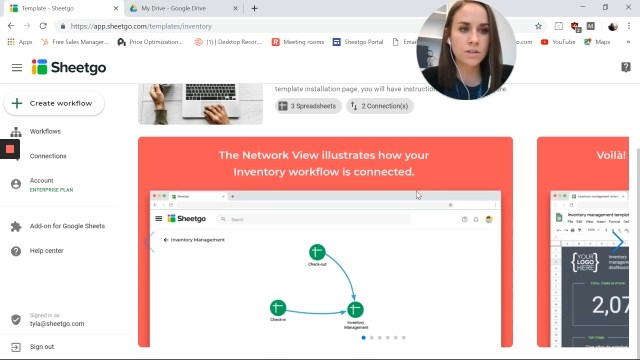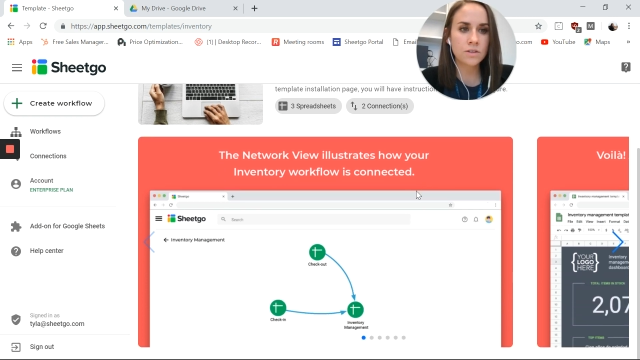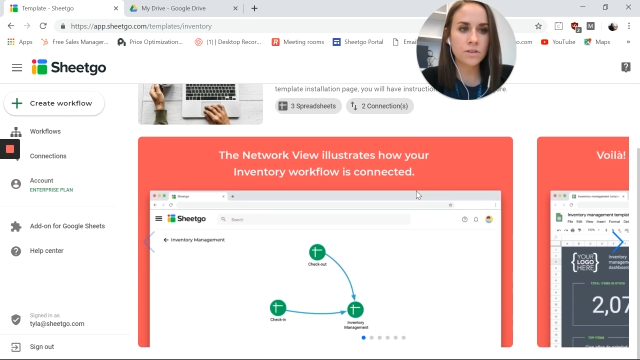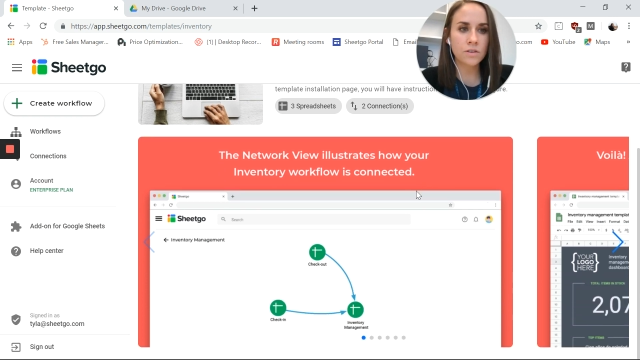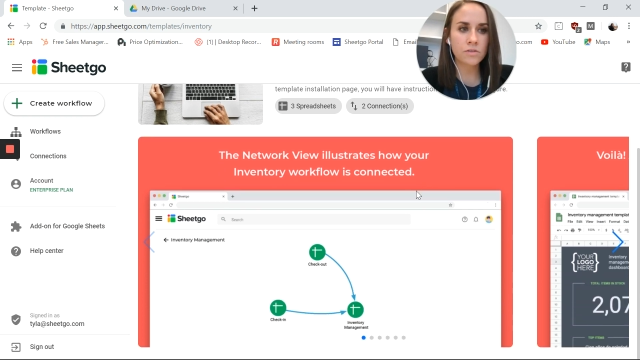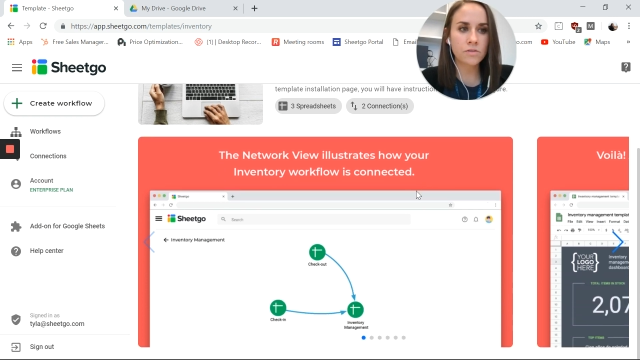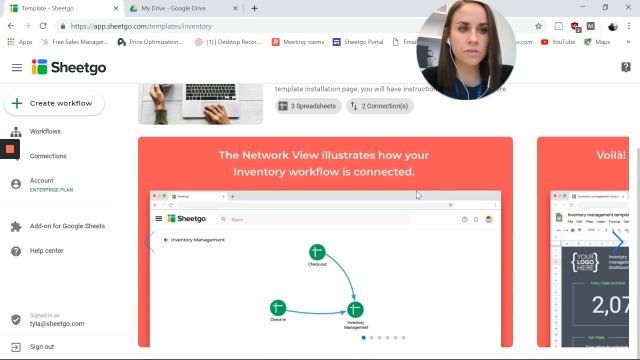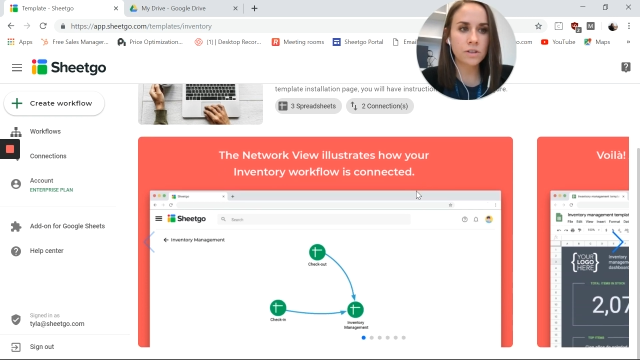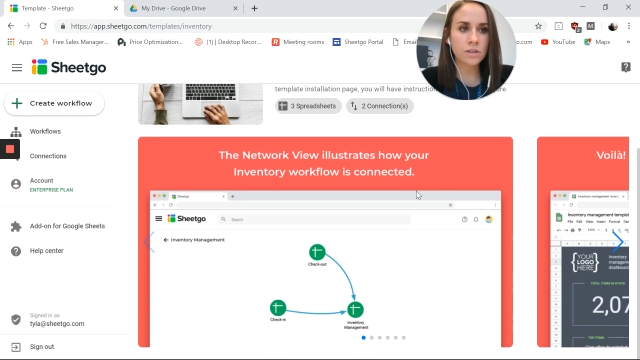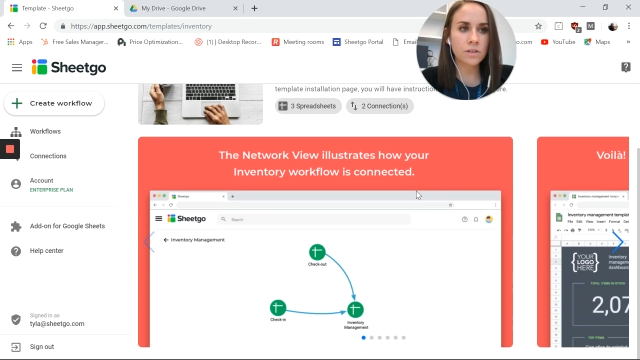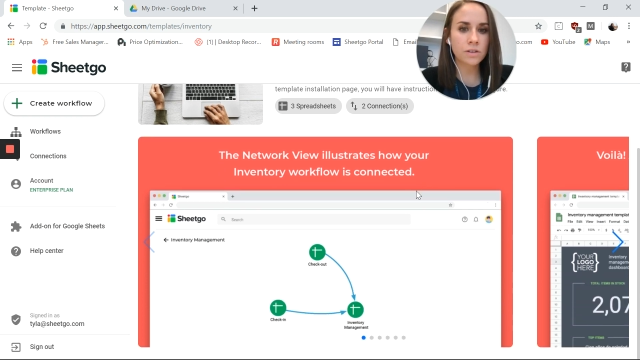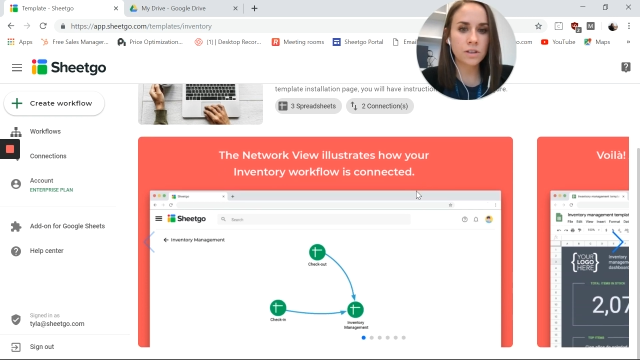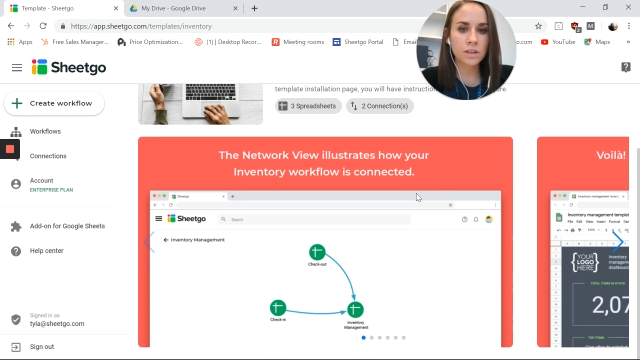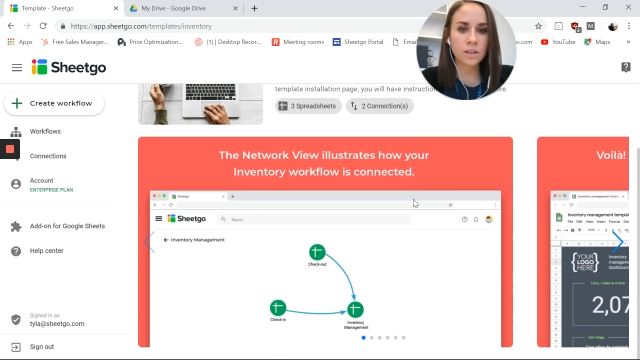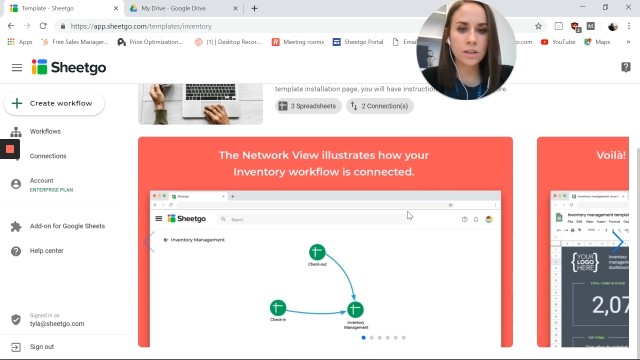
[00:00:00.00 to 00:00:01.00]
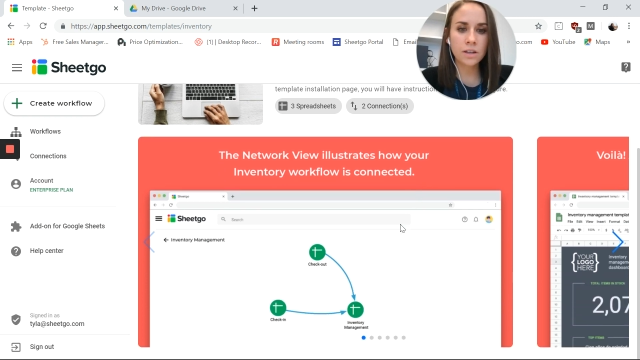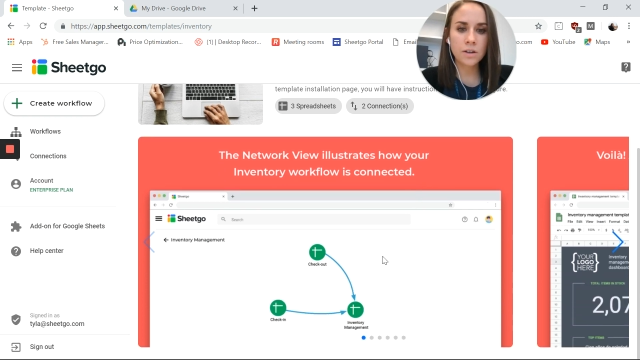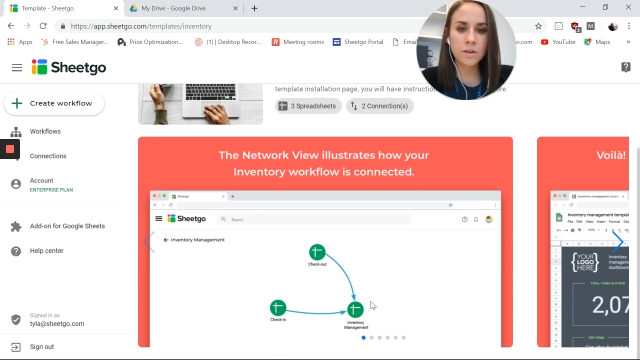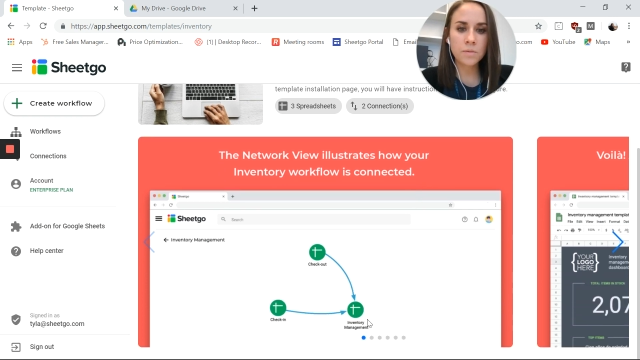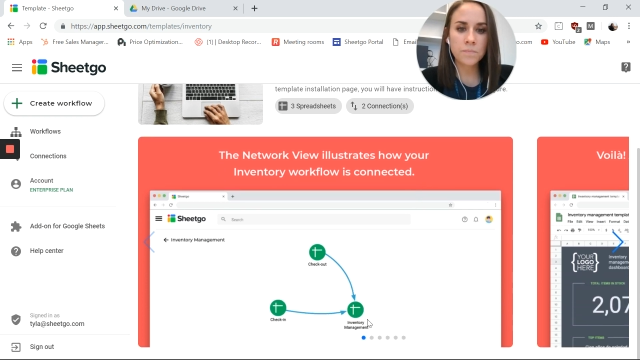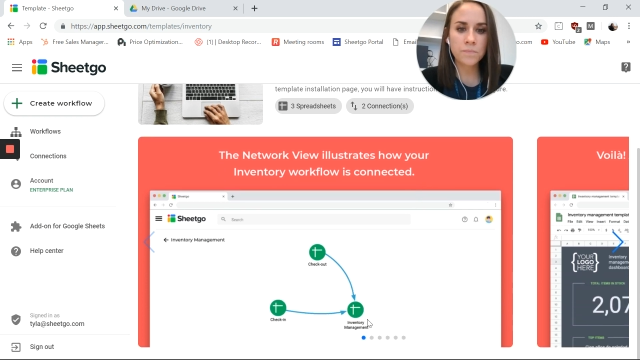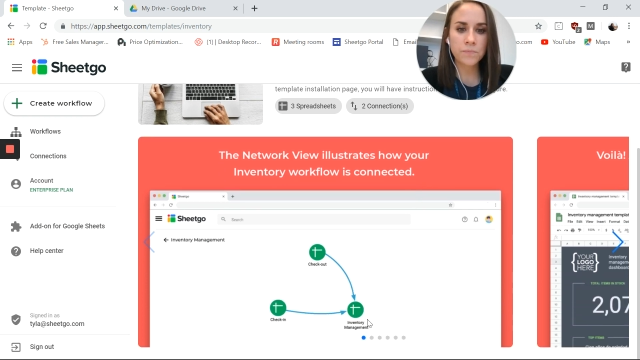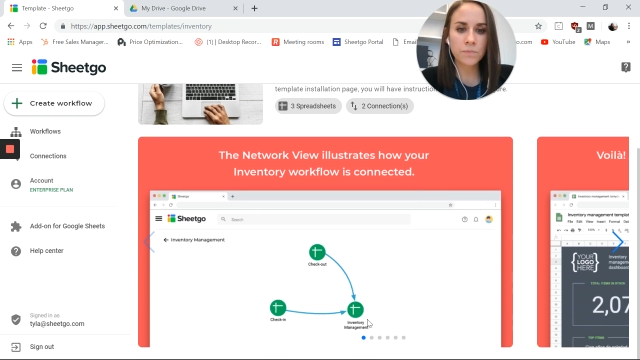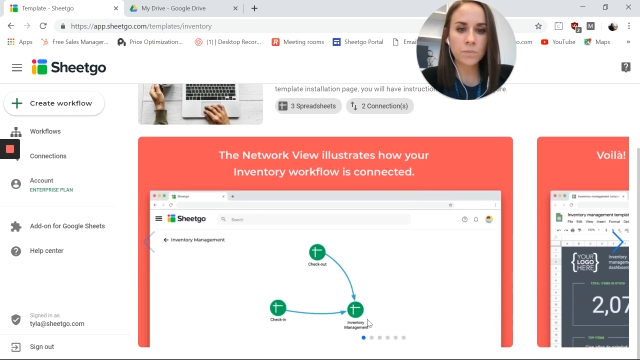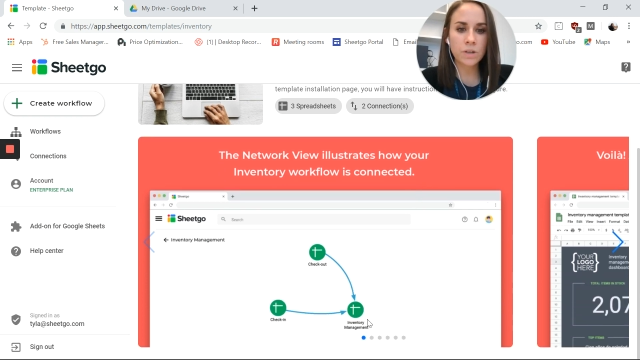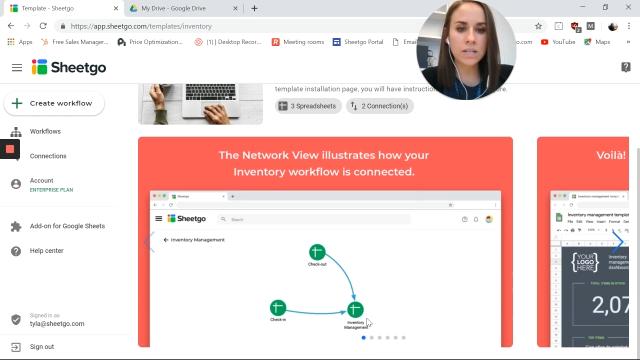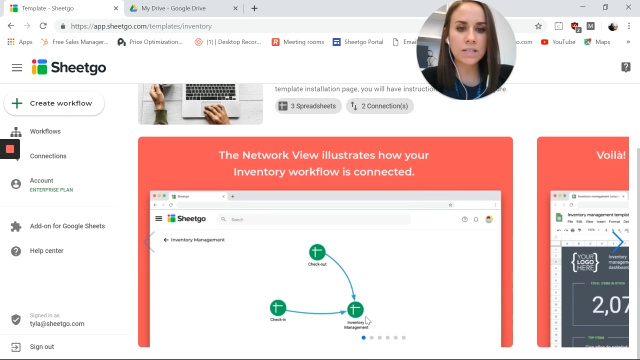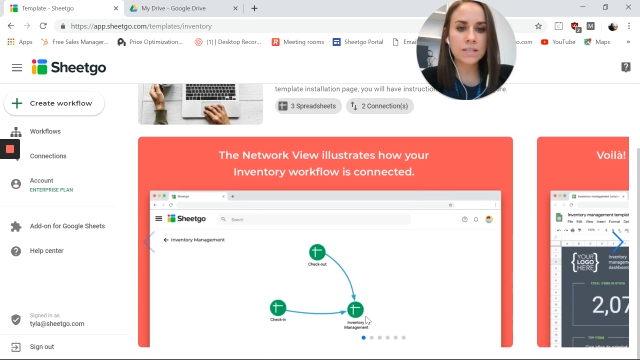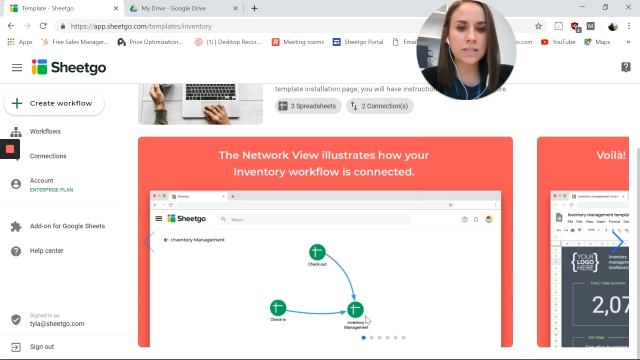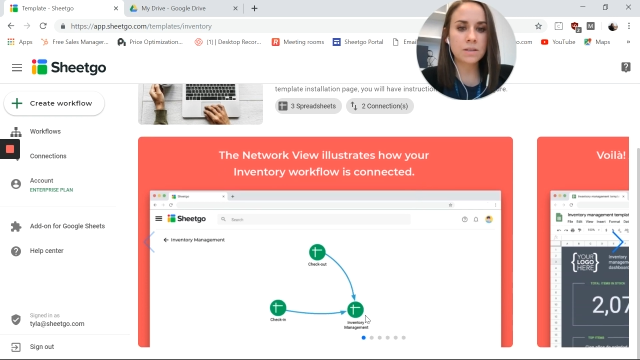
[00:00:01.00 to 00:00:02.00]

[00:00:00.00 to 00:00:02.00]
So if we look here, we can